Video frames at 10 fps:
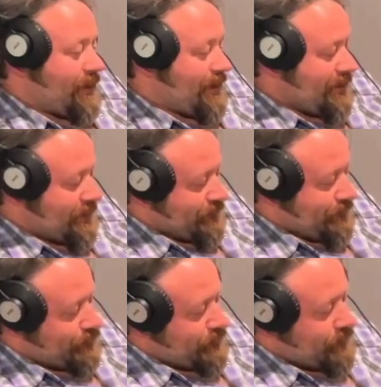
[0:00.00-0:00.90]
80s.
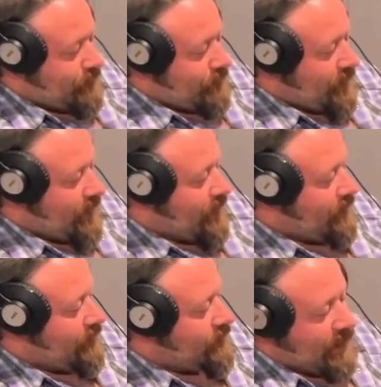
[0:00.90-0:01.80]

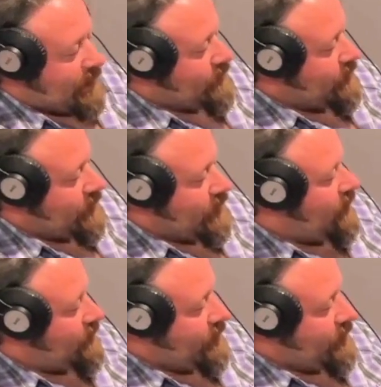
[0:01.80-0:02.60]
And it was a classical guitar, and I